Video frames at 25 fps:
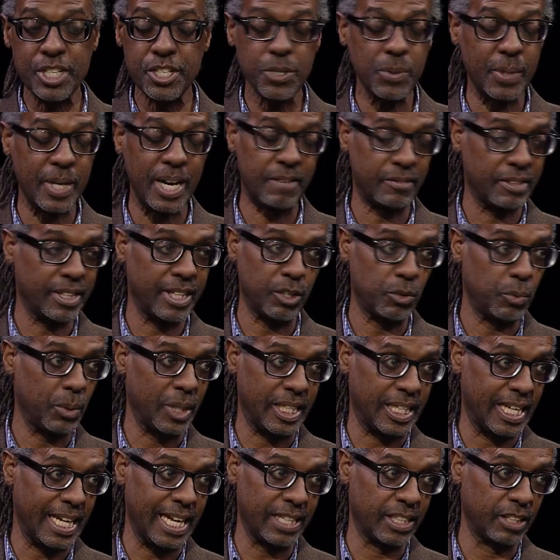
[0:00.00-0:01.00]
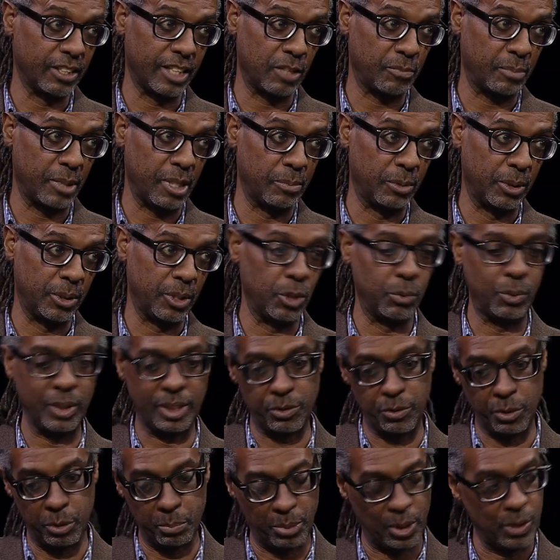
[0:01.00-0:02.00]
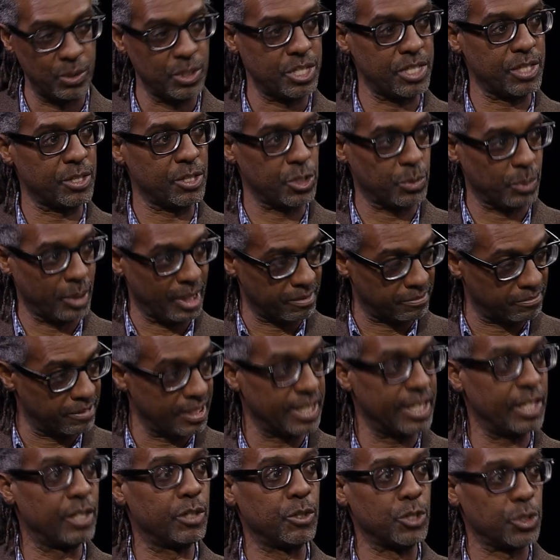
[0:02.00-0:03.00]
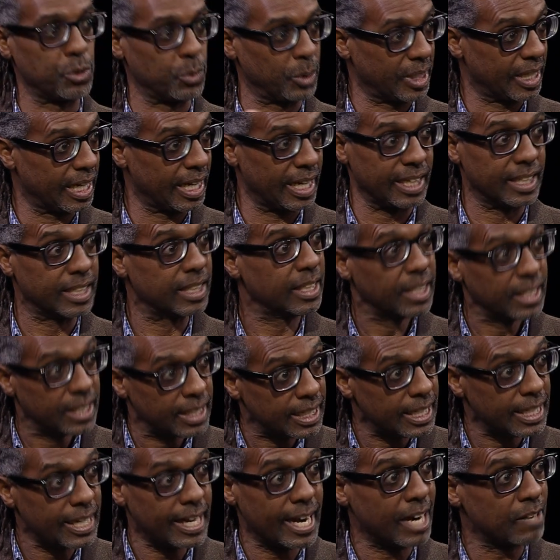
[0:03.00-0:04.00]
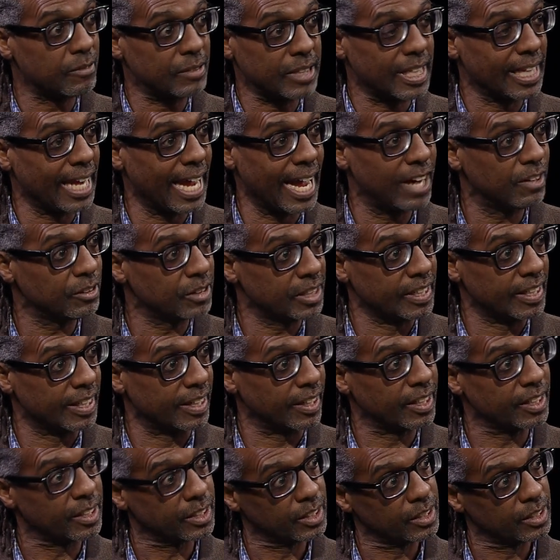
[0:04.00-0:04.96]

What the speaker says: doing everything we can to let people know. We're doing posters, we got videos, we got everything out there.